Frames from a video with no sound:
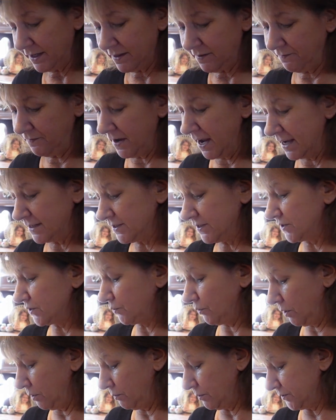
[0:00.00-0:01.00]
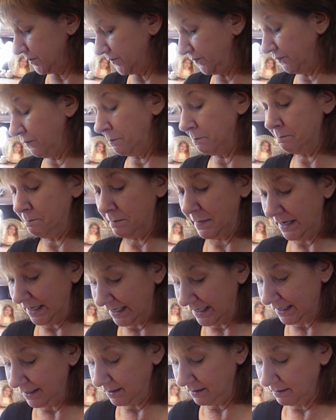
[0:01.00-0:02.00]
of the fastest growers for
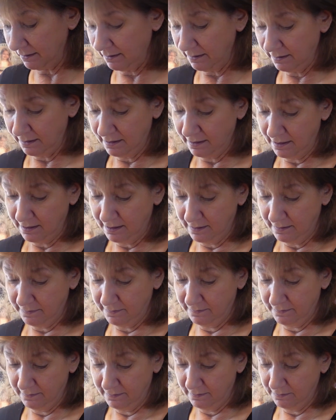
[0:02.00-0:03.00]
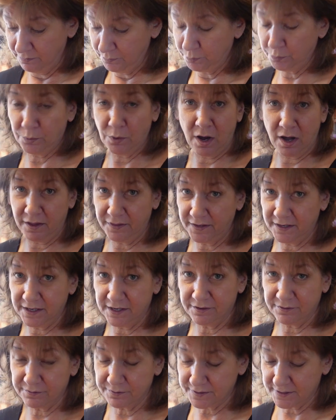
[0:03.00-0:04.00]
me through all the
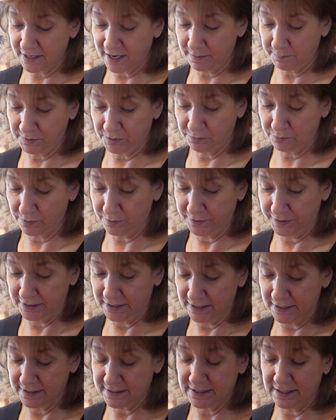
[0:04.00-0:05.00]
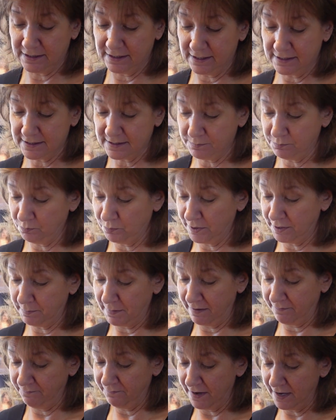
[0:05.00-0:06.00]
years that I've been growing these, and it's one of
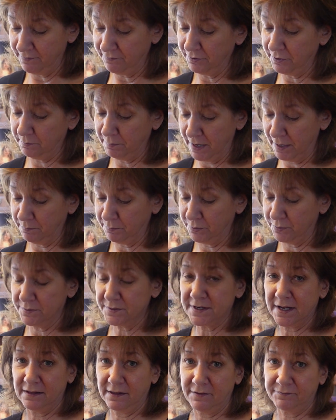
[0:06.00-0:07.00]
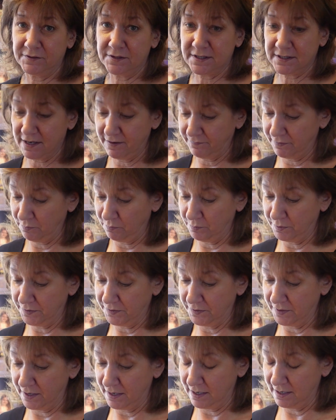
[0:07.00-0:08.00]
my favorite peppers. I love to stuff it with
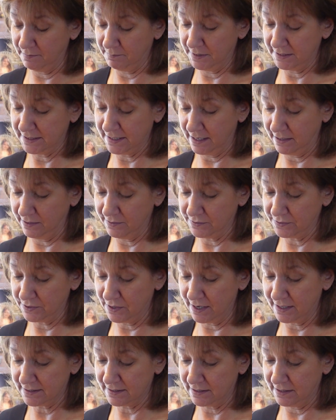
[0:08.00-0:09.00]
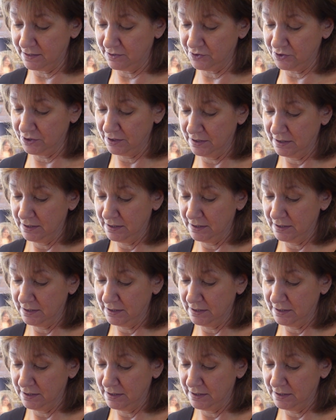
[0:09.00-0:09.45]
Italian sausage,